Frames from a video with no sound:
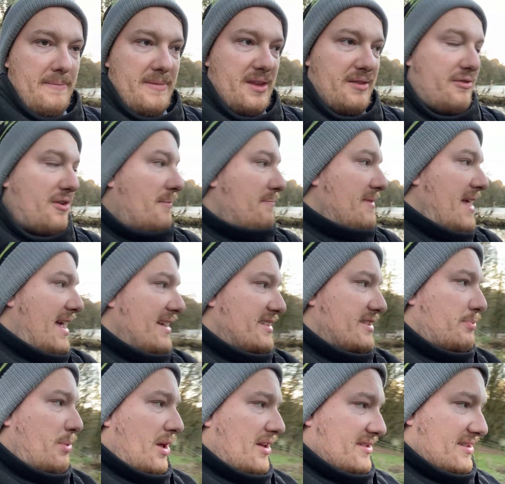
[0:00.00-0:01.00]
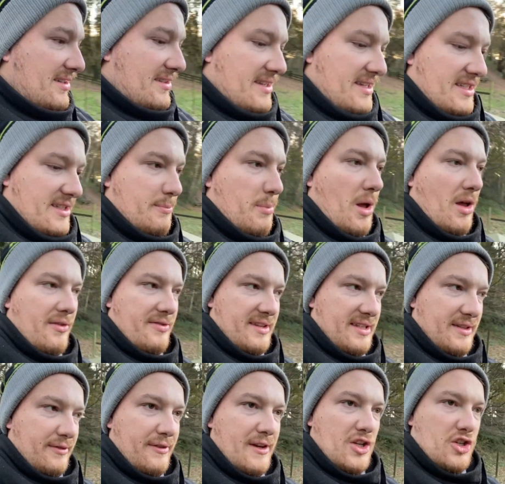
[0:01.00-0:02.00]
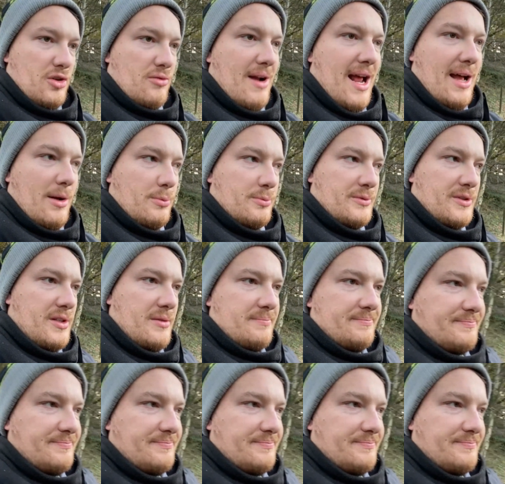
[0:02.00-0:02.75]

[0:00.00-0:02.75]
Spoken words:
from that spot to this spot, there's fish around.